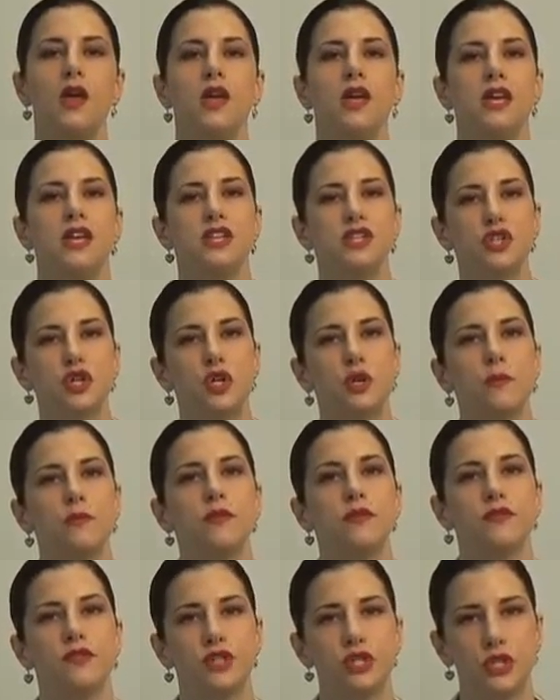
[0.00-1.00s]
In terms
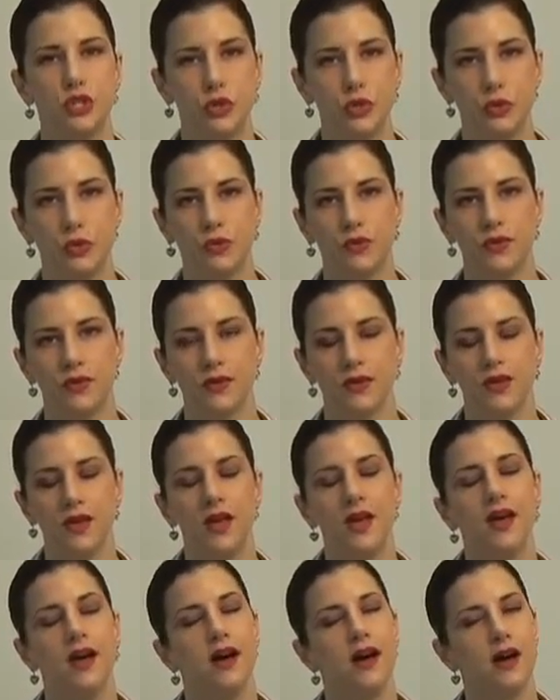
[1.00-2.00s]
of shoes,
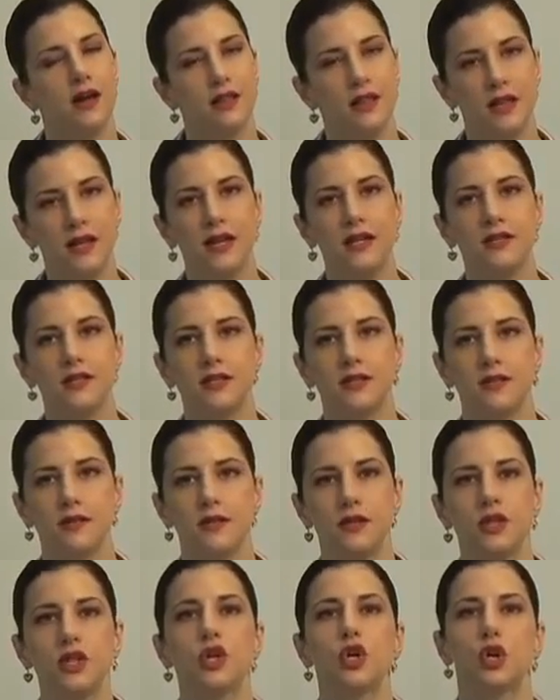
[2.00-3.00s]
I'd like to
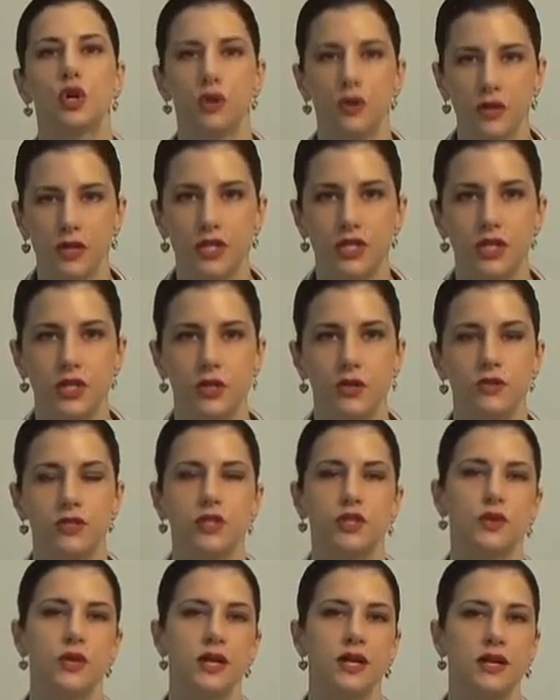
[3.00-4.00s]
encourage you to
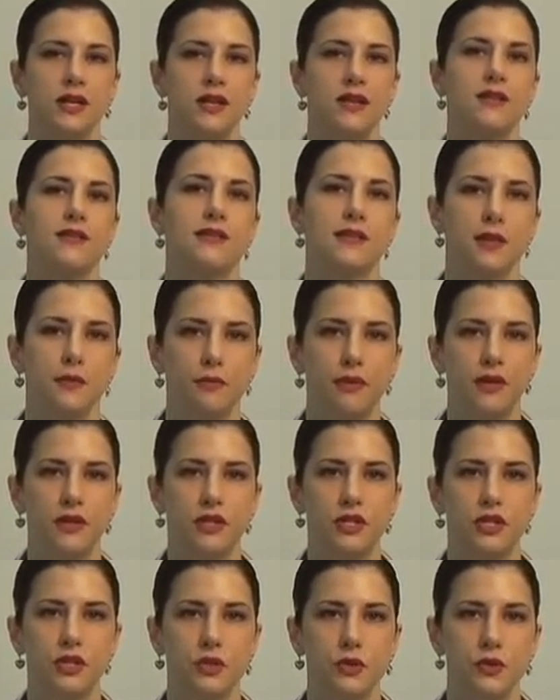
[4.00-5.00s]
try to get slip-on
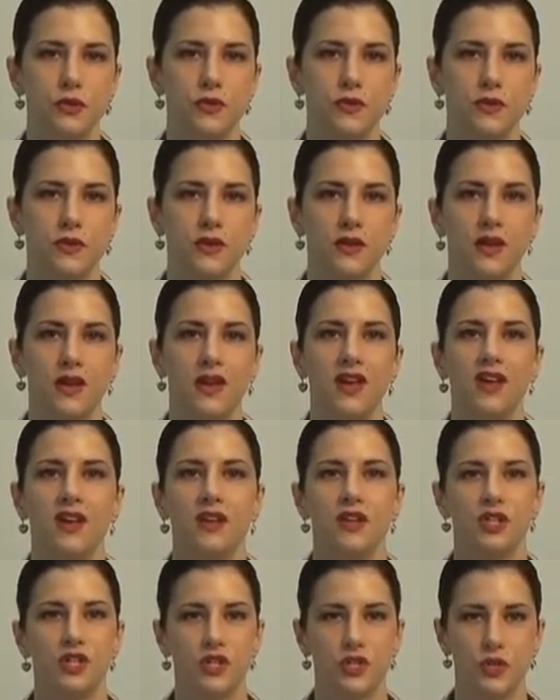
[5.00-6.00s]
shoes.
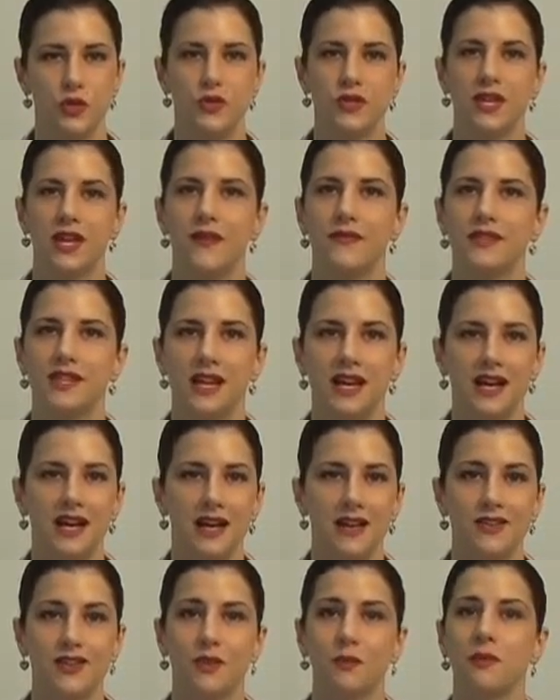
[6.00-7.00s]
Shoes that have
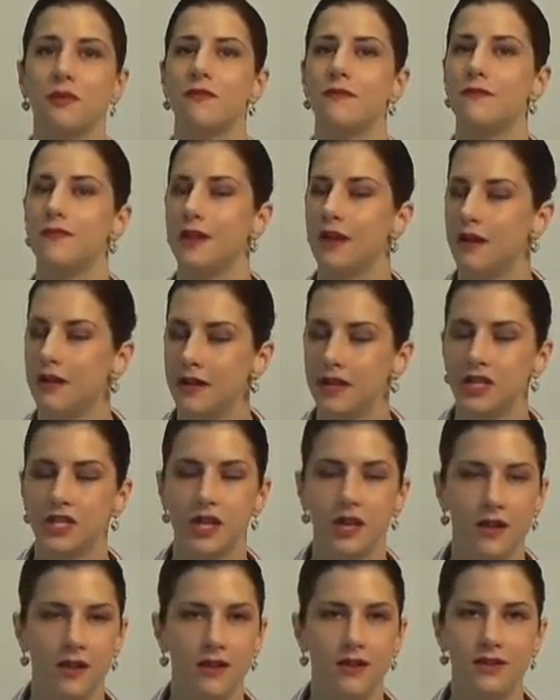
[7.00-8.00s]
ties are going to be very
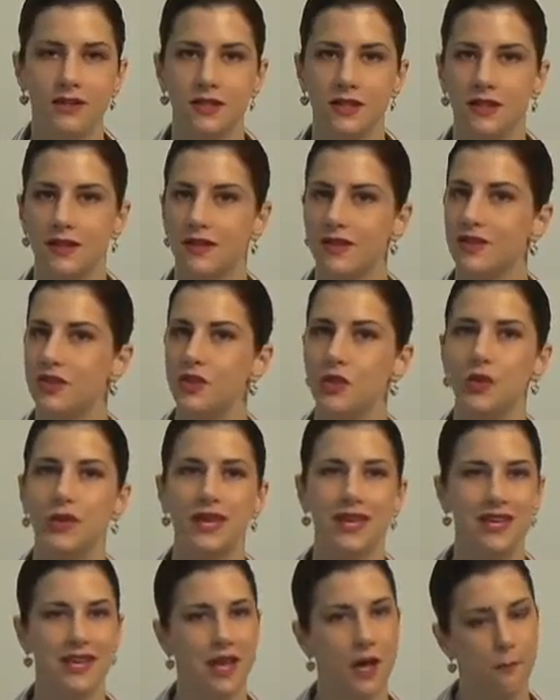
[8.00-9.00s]
challenging because you
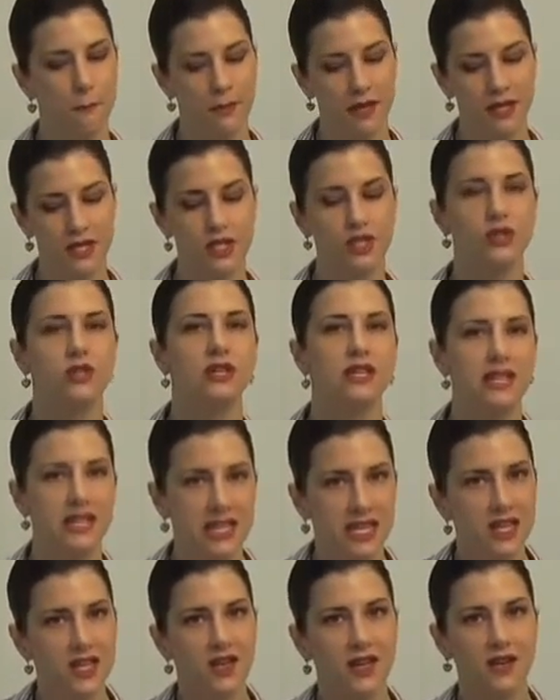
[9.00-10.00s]
cannot bend your
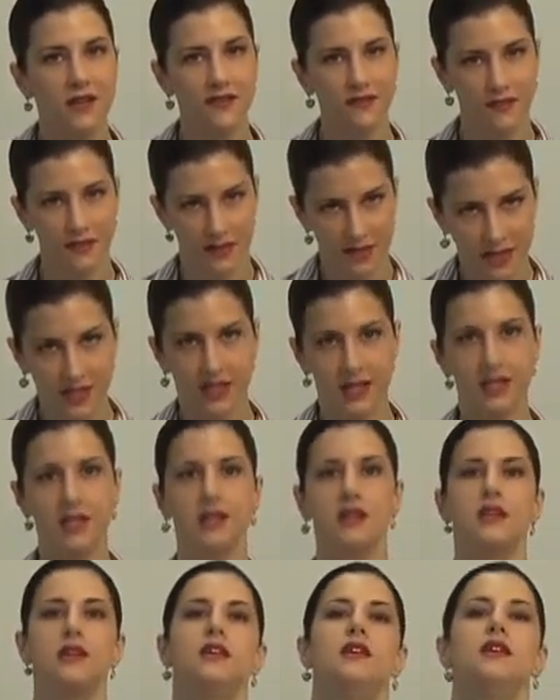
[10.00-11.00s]
knee enough
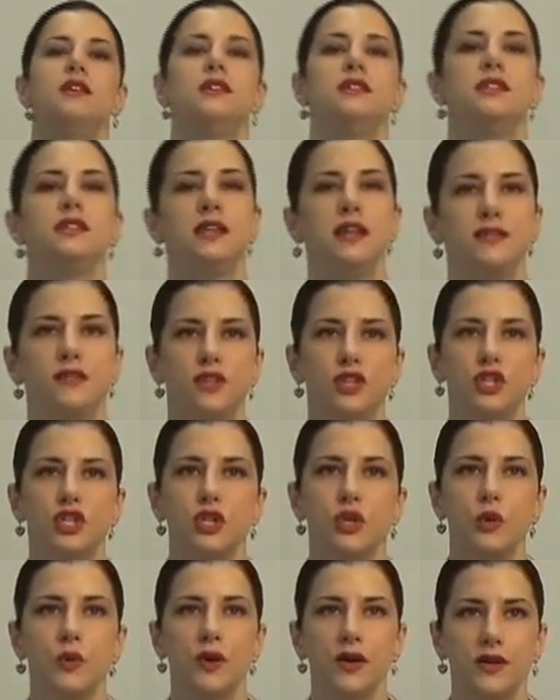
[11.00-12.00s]
to get the
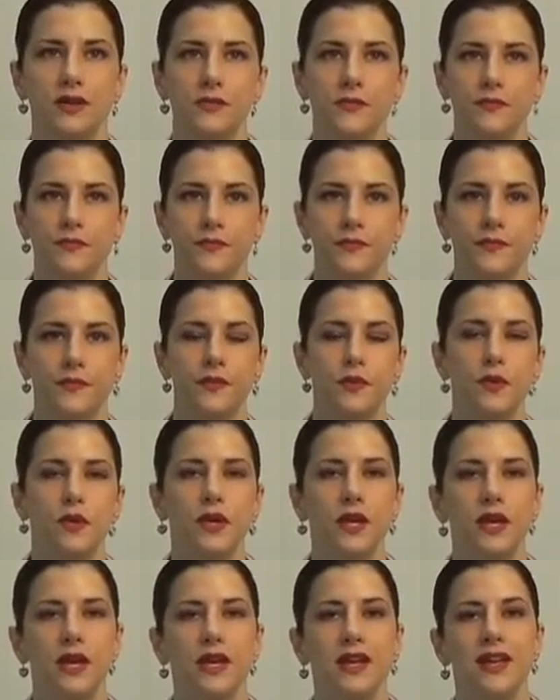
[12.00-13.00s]
shoe on.
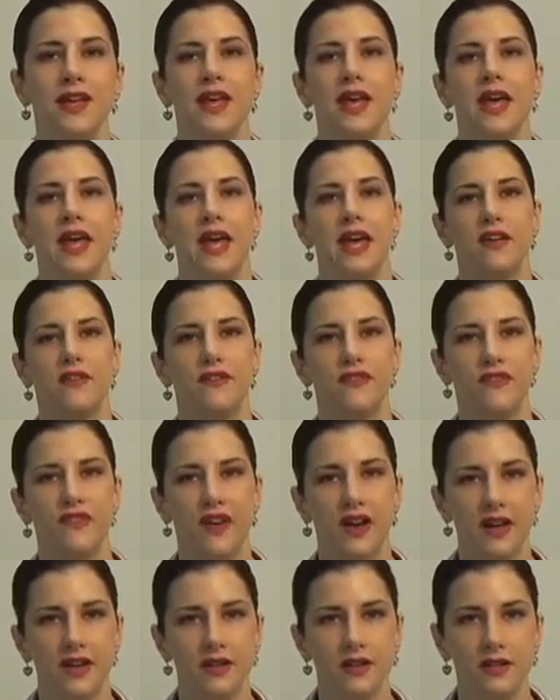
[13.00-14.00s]
Okay? And
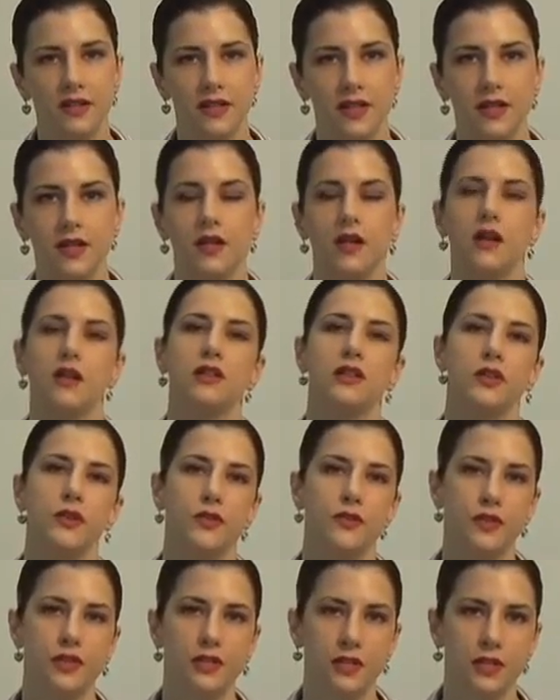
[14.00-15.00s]
finally,
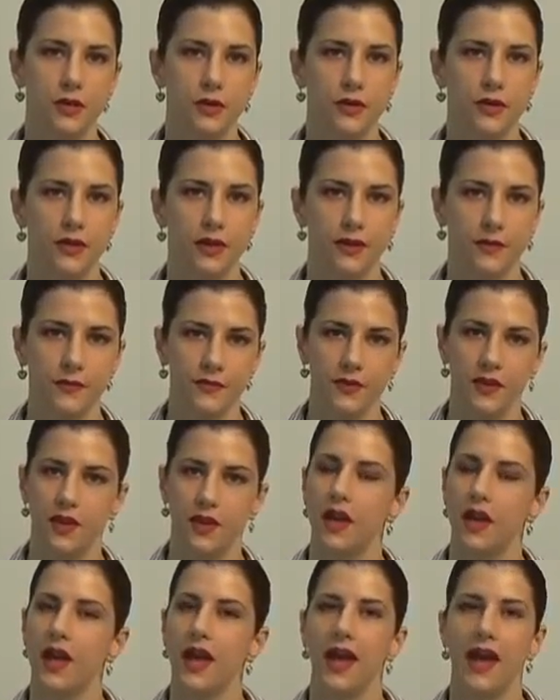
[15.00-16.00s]
loose clothing.
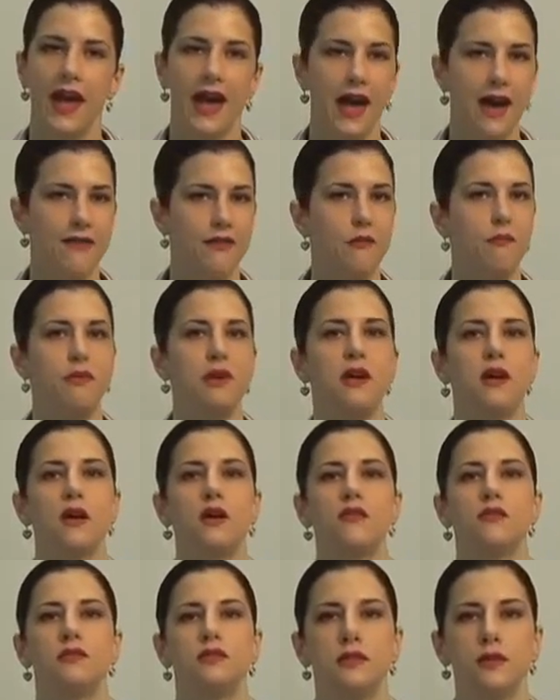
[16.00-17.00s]
Have a pair
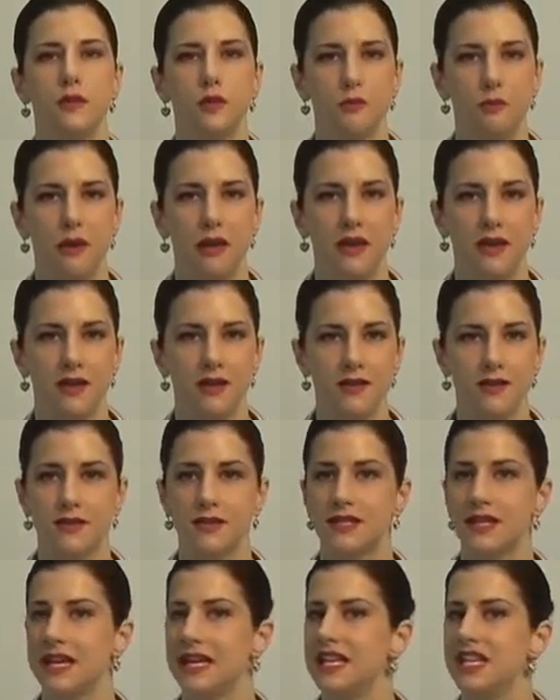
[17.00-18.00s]
of loose pants.
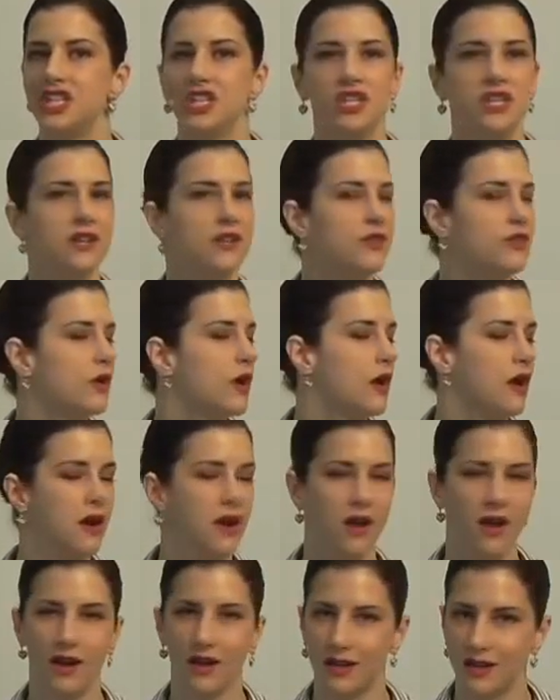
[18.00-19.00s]
Tight jeans are
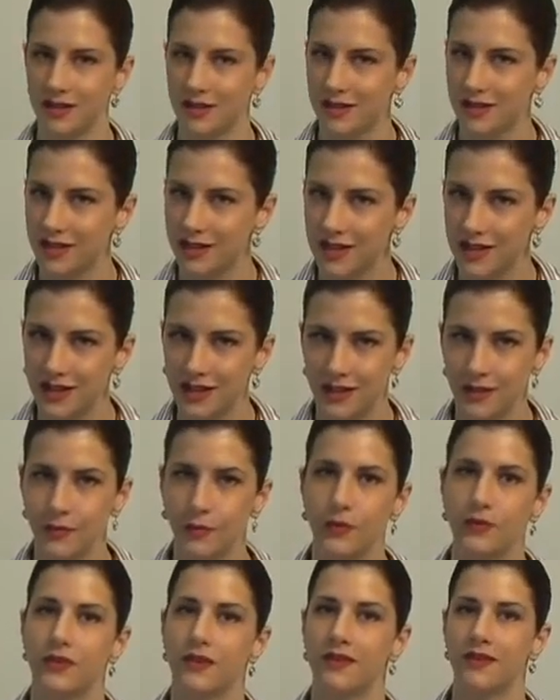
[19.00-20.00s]
not going to cut it
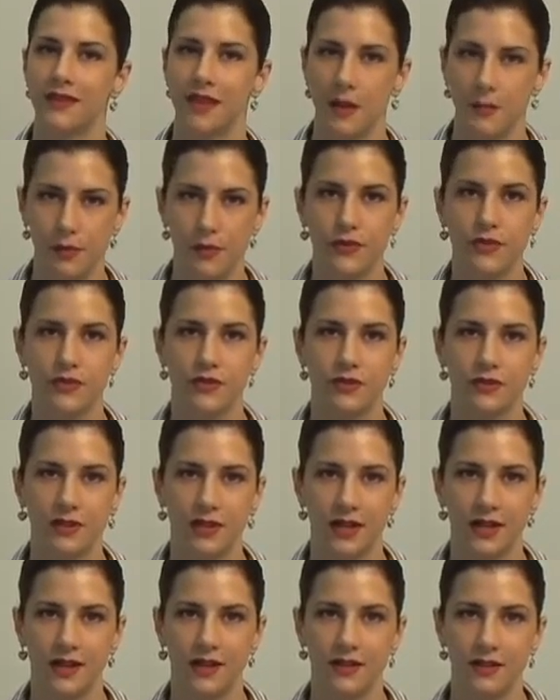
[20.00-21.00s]
with the staples in your
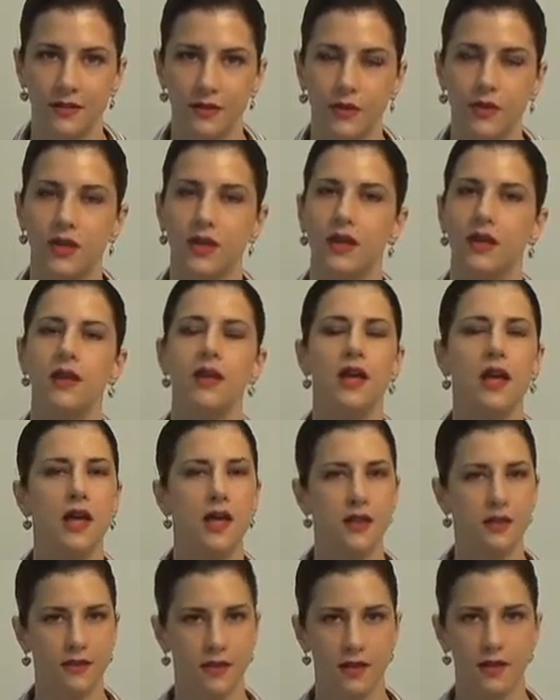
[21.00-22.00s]
leg. Okay?
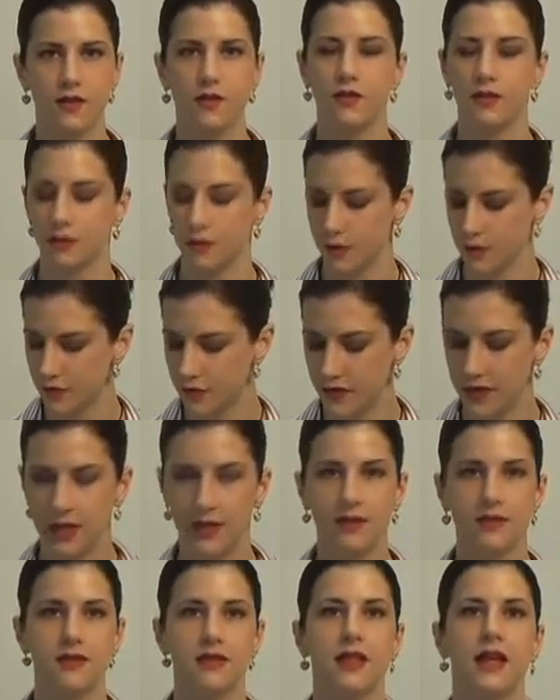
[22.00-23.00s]
Nice loose fitting
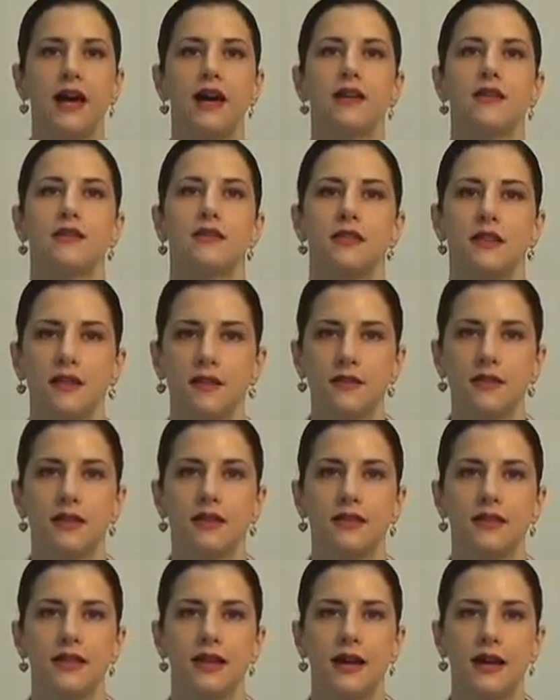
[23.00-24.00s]
slacks, things
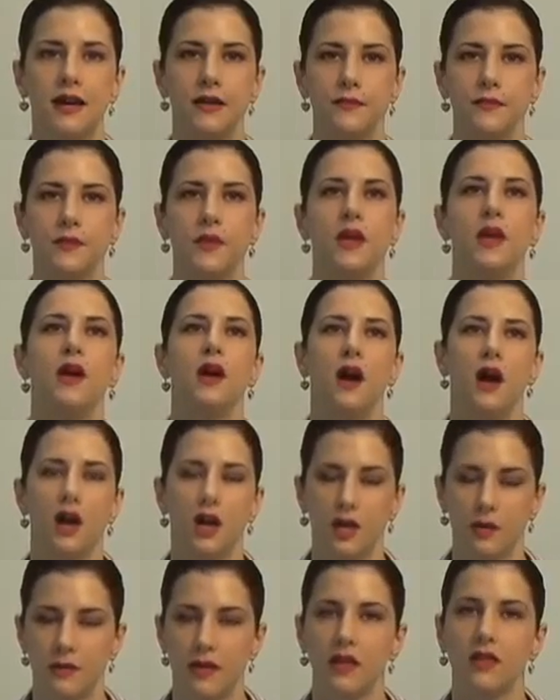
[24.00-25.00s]
like that are
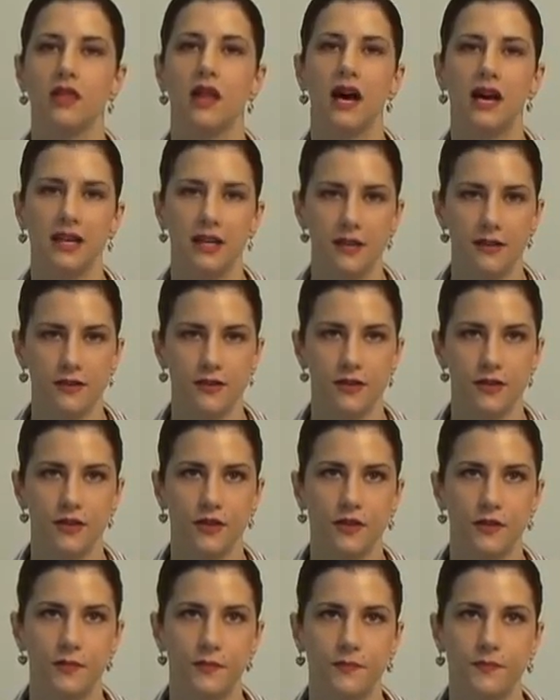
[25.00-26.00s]
going to be a lot easier.